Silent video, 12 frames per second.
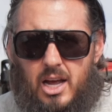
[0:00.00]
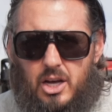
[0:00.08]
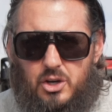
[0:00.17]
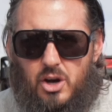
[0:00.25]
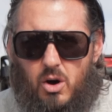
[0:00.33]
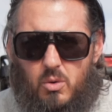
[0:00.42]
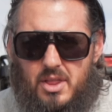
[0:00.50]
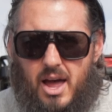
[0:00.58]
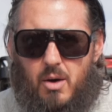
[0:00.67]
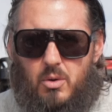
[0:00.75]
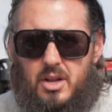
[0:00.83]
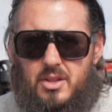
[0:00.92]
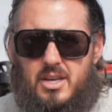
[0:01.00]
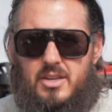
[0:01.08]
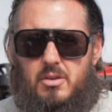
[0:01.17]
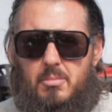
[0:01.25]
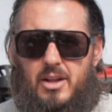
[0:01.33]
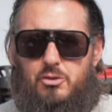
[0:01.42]
go without one of these
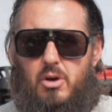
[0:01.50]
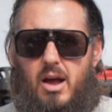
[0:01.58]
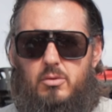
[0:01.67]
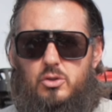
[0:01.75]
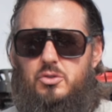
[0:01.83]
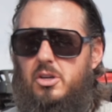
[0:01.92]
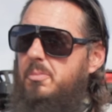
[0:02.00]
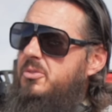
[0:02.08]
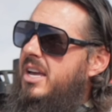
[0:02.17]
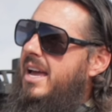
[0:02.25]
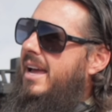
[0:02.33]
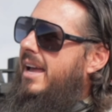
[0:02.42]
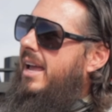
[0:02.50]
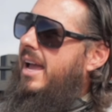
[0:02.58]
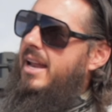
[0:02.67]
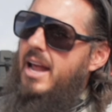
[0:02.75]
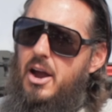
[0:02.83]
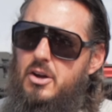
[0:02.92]
on my travel trips.
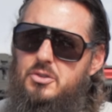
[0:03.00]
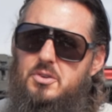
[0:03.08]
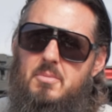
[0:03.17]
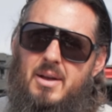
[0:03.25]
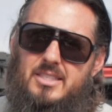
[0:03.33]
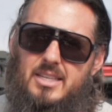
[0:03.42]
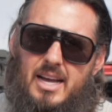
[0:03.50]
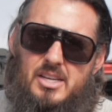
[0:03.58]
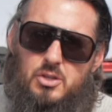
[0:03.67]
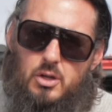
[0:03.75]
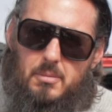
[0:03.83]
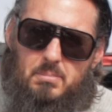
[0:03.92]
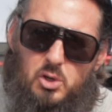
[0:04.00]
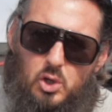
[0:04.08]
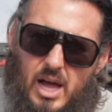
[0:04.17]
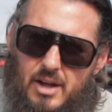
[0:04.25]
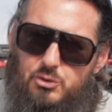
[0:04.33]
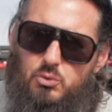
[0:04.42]
And Airstream has a nice little
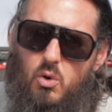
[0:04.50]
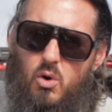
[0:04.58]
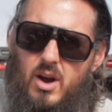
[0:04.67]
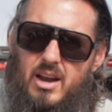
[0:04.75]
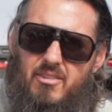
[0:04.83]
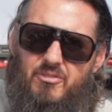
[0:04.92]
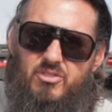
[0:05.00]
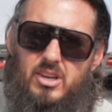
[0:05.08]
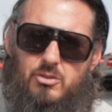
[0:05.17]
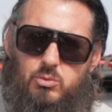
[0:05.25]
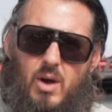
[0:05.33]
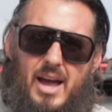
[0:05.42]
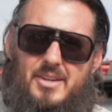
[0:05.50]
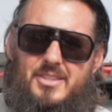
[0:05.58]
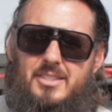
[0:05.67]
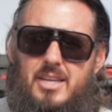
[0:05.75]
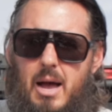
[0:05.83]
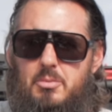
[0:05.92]
pull-out drawer, and it fits right on
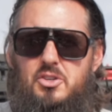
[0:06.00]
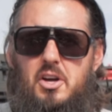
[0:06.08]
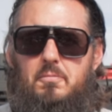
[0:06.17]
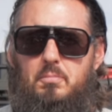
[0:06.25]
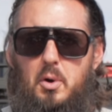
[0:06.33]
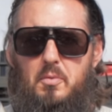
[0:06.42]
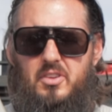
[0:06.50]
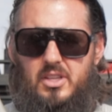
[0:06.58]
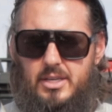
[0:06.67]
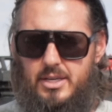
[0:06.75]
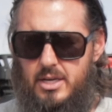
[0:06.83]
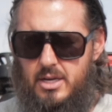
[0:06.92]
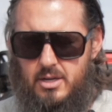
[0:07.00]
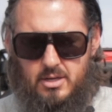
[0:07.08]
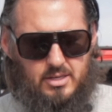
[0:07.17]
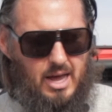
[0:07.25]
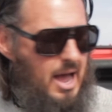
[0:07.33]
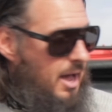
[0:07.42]
the top shelf perfectly
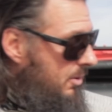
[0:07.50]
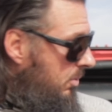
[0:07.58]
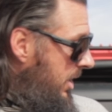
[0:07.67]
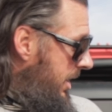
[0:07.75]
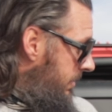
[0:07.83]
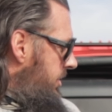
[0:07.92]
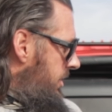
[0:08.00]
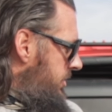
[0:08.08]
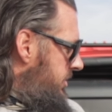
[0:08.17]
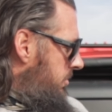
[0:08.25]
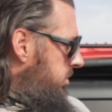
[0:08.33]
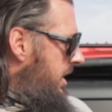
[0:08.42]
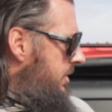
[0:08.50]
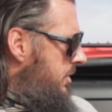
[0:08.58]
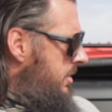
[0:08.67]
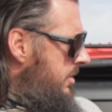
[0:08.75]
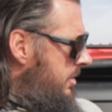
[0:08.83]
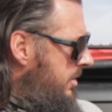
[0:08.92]
to hide away. There's the
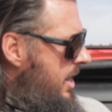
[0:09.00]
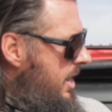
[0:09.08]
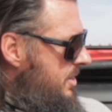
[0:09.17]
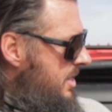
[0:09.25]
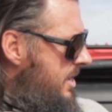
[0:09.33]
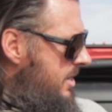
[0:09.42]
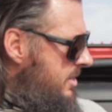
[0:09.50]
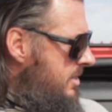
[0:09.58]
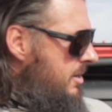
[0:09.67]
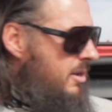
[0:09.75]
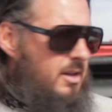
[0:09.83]
blender, and then